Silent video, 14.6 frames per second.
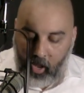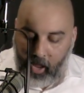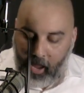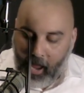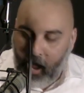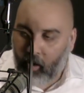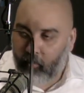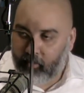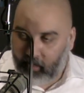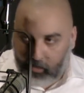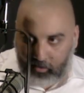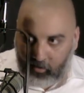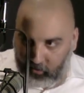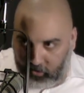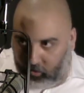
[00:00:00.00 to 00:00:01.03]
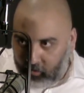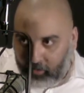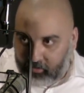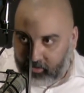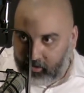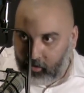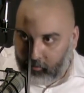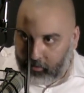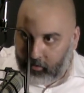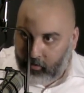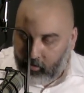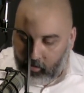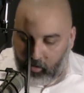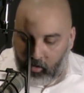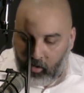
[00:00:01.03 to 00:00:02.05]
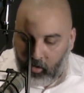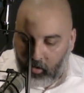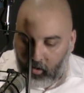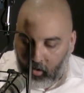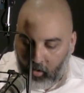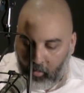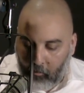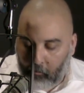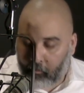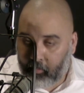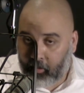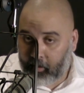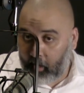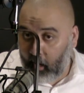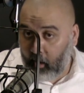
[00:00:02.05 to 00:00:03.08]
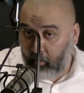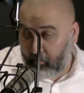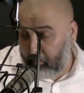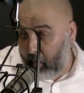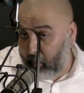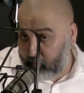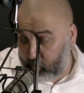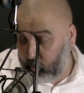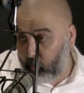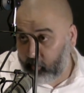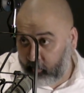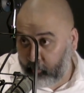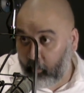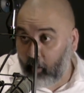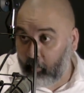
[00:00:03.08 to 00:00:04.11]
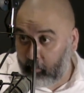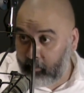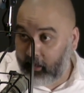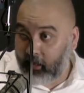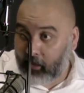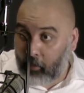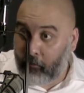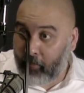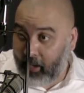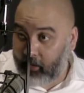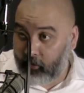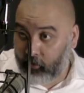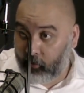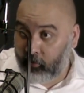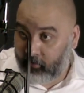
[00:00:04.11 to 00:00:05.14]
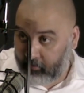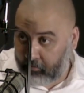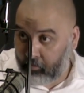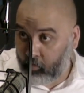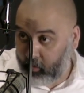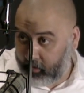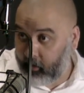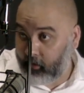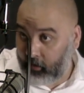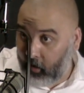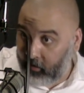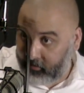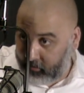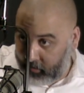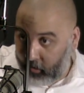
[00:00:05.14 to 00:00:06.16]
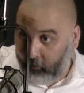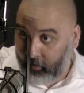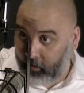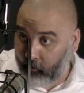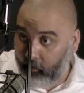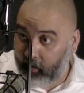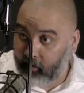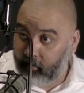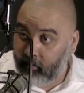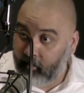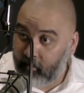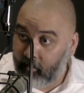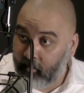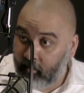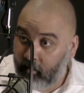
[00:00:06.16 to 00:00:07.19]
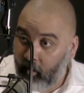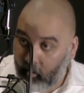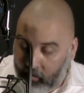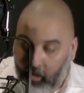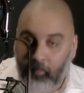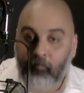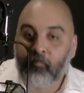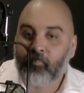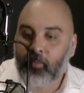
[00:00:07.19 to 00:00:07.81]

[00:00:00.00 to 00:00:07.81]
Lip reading: How many, and you don't have to tell me, but I'm sure there's probably competitors within the Austin area, correct? Okay.